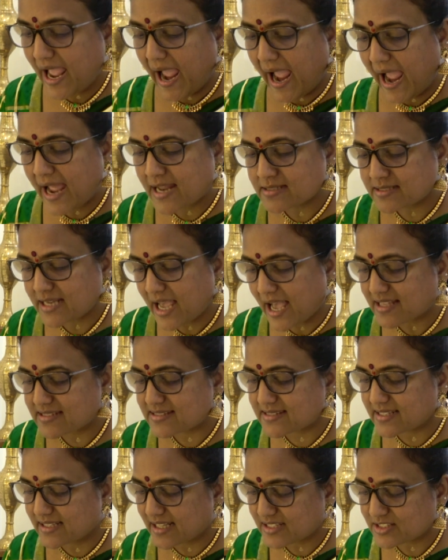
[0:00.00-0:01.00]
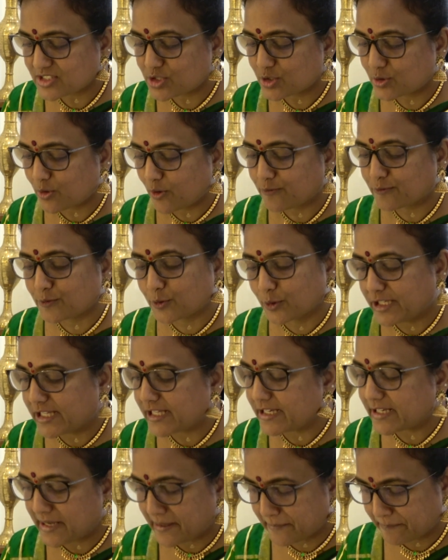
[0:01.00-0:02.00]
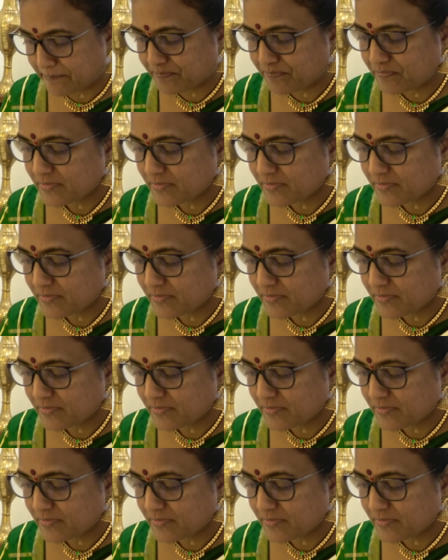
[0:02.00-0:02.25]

and has the luster of collyrium.